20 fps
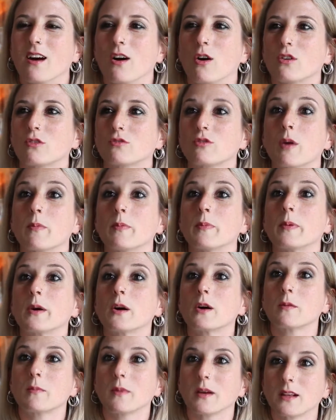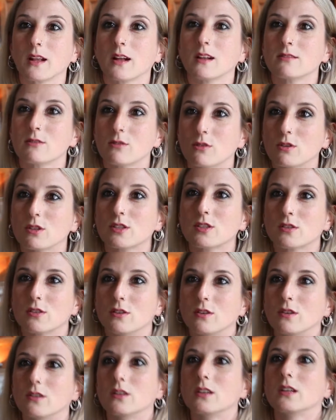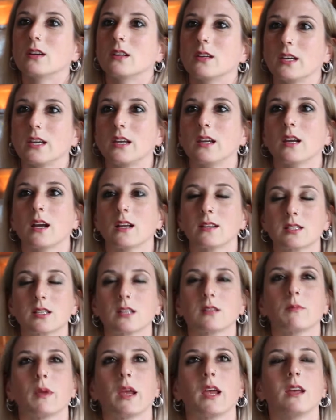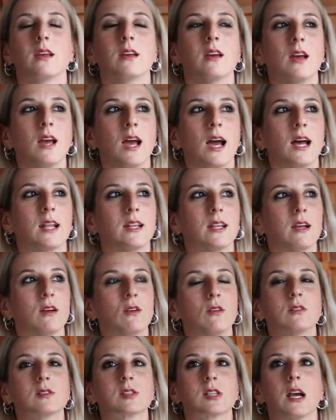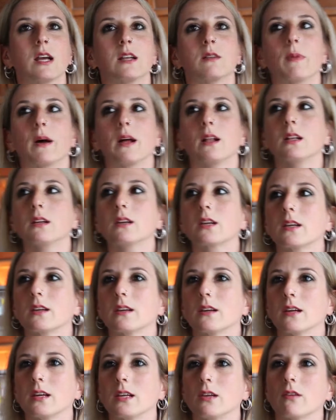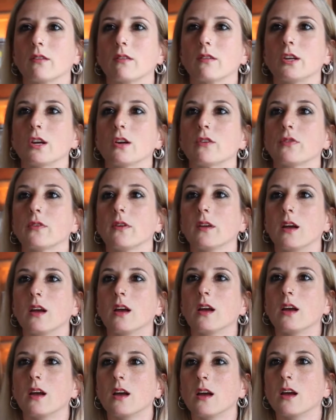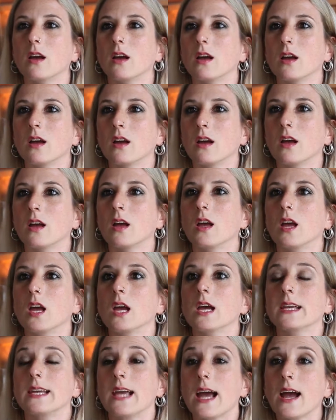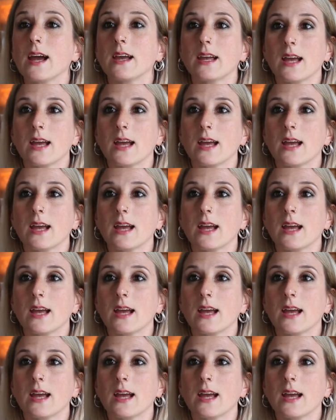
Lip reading: Or Rob Berman also he answered me, and they all said, "But look." So some of them did answer you as well.